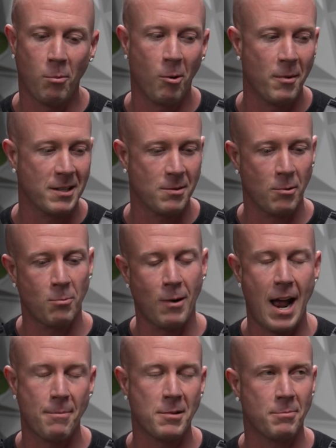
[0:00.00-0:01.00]
more minutes. And we
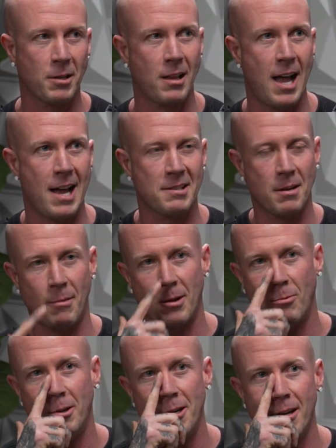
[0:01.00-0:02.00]
wrapped up the class. I'm
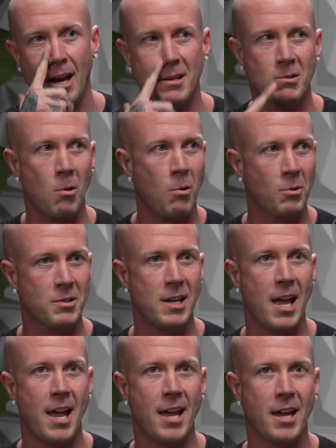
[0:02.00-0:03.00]
like, what are your guys' goals
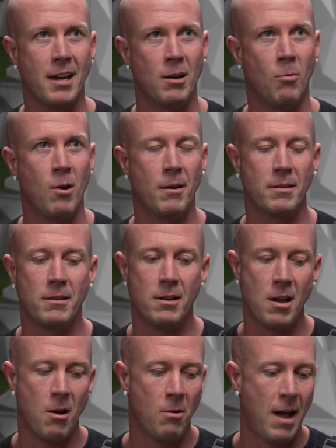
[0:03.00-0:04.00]
say? And the one,
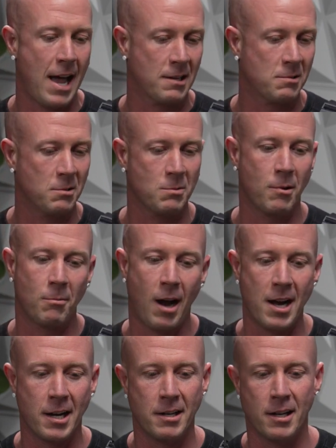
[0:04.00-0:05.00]
Axel just went
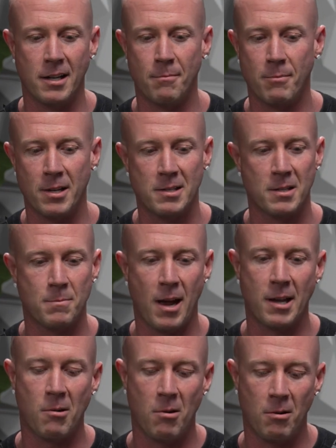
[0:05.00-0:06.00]
right into, this is
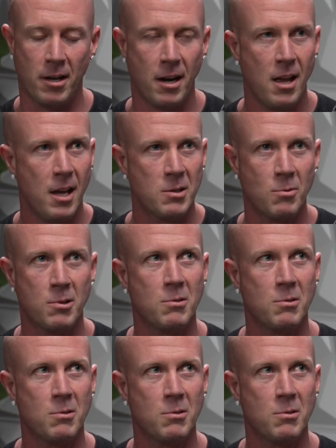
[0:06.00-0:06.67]
my goal. And just want